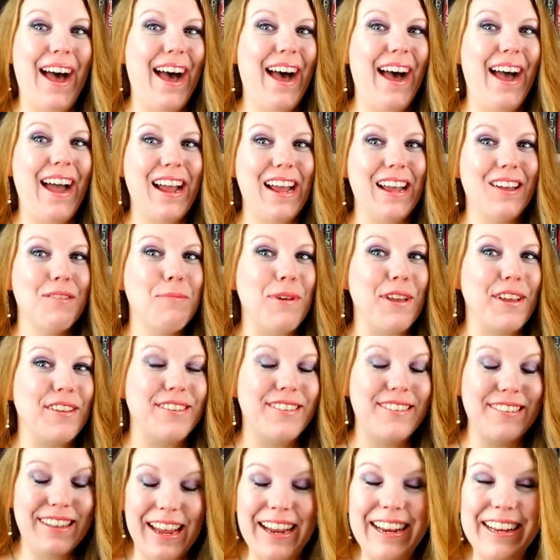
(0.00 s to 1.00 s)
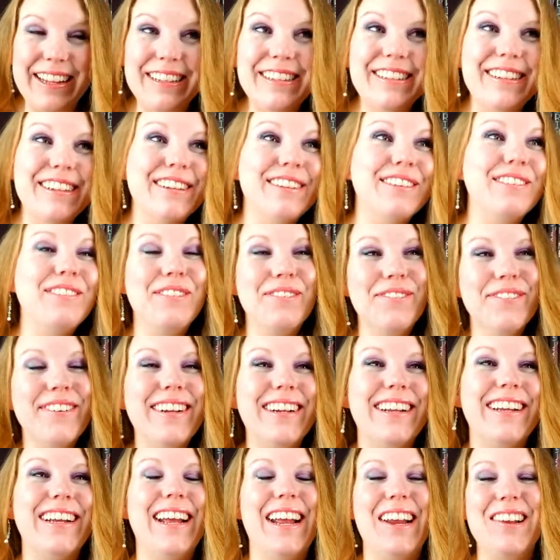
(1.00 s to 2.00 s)
I am excited to
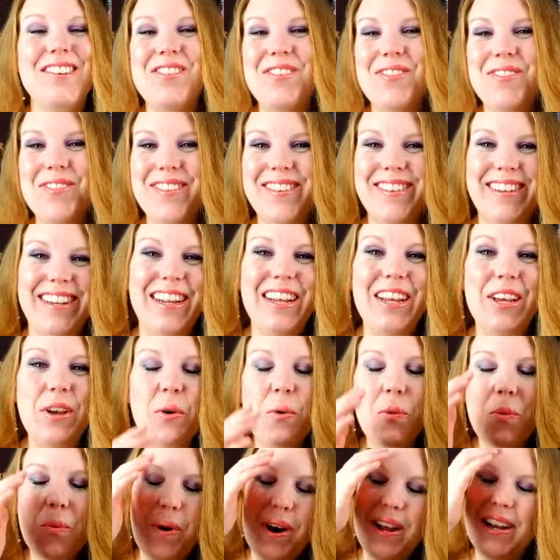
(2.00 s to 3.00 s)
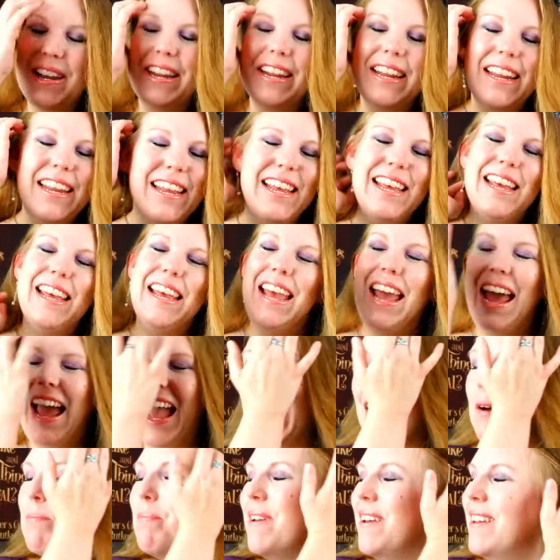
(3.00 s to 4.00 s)
read it and to see what
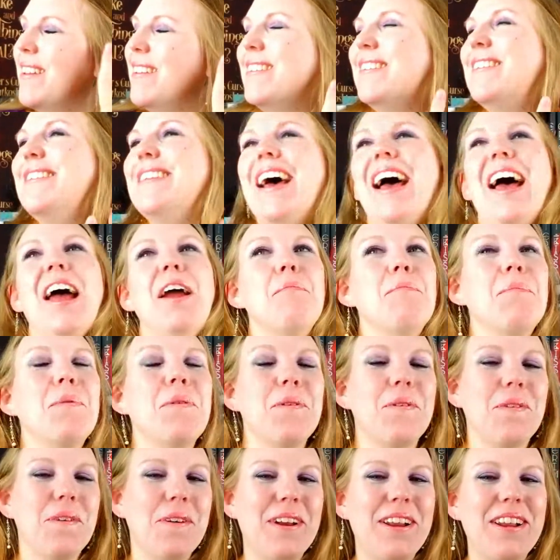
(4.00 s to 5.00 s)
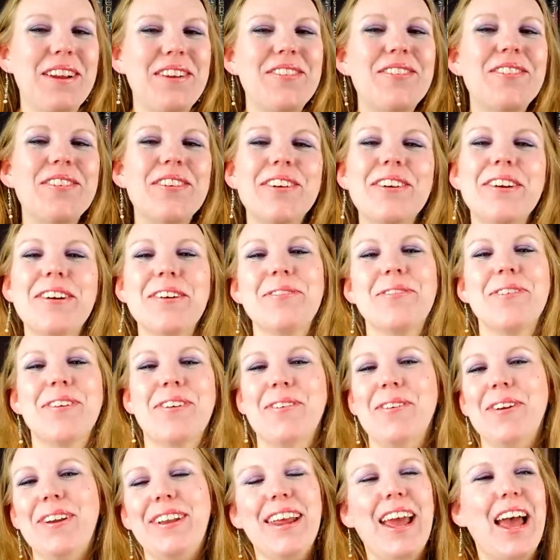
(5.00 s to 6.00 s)
happens. I'm pretty sure we're
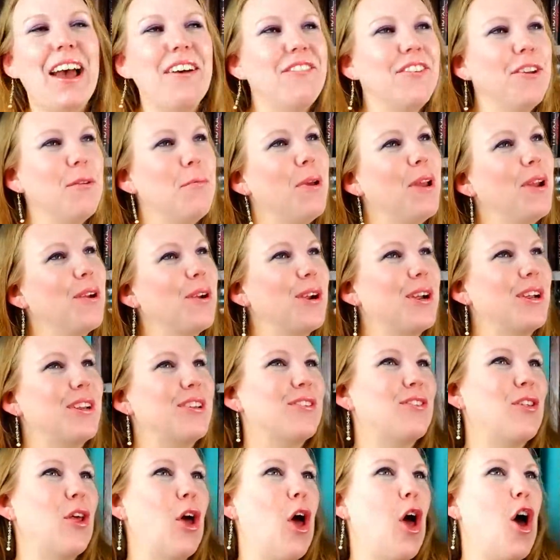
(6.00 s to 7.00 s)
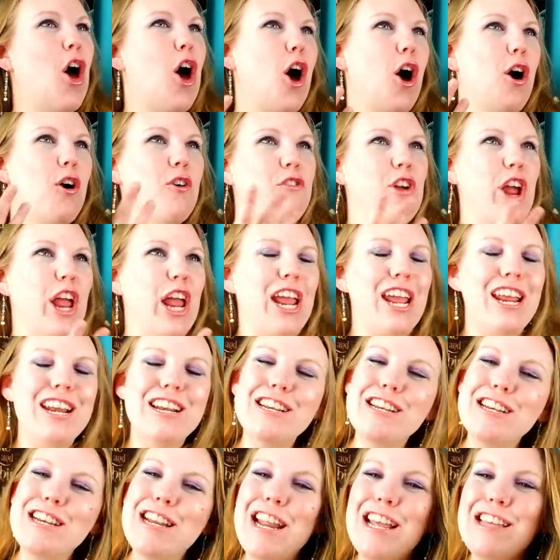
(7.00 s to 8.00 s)
going to have an appearance of
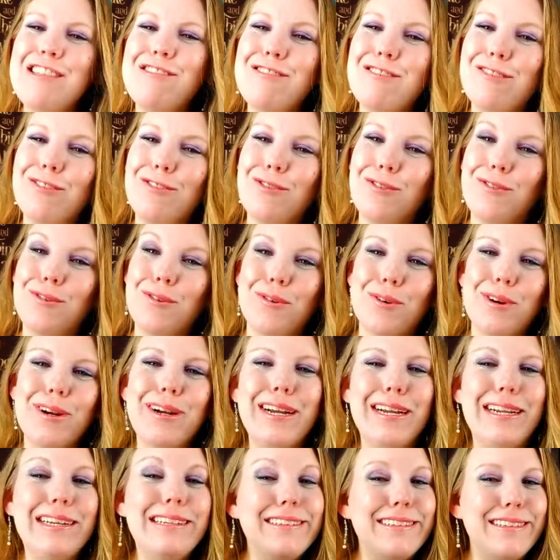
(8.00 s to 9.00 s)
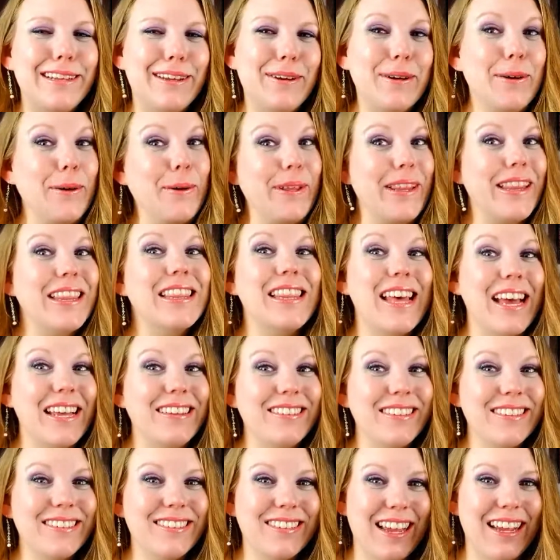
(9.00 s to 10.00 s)
Aiden in this story, so
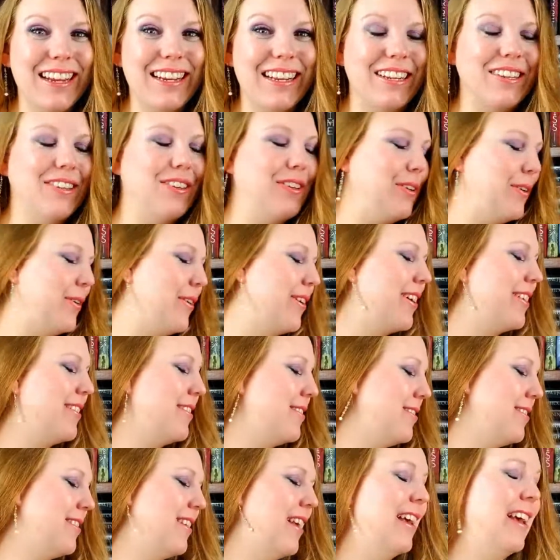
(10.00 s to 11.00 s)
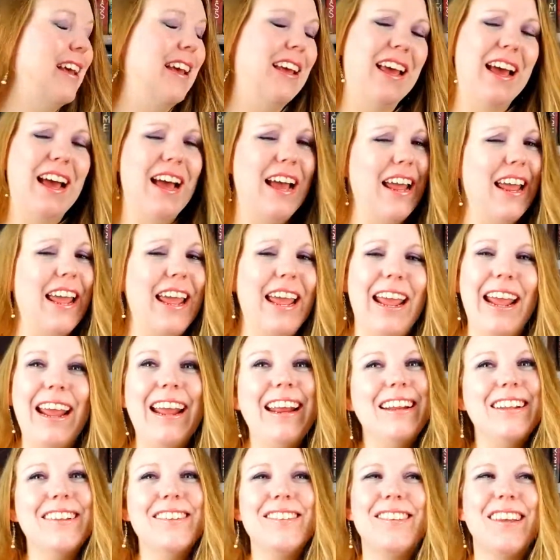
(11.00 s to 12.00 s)
that's exciting too, because
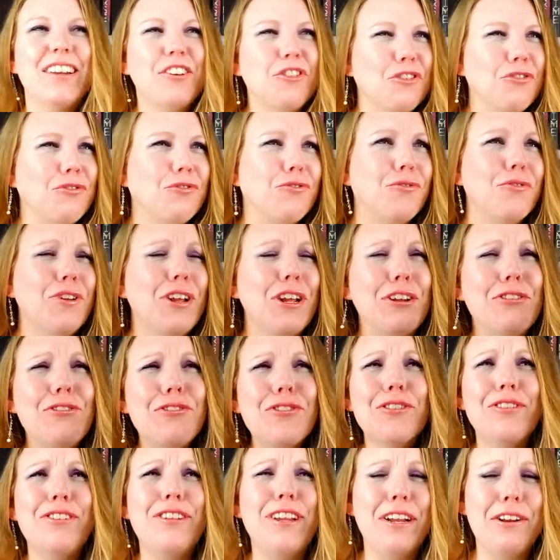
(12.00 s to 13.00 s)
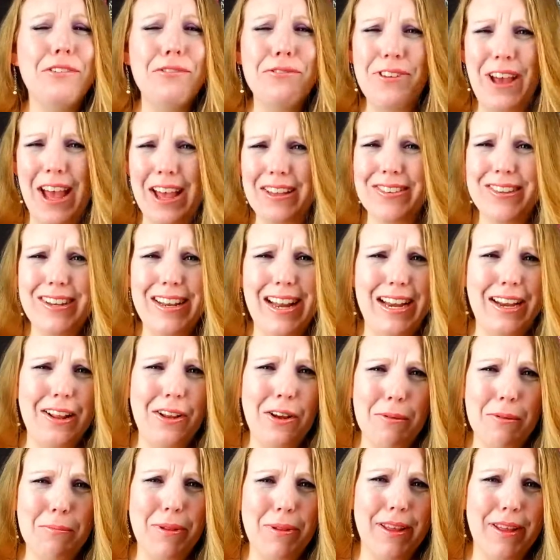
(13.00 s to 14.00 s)
Aiden's such an interesting and fascinating,
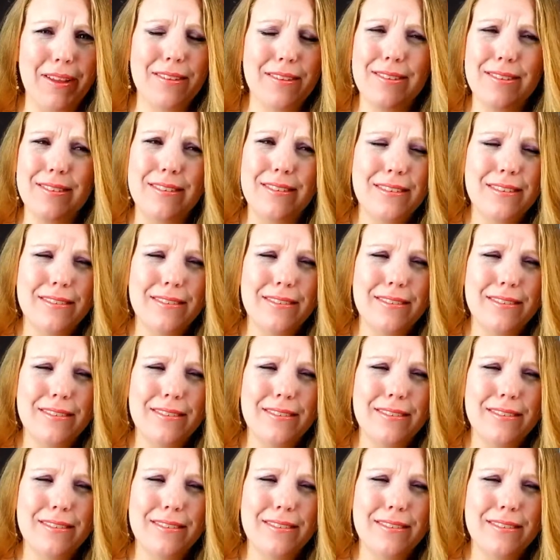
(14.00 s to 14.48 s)
complex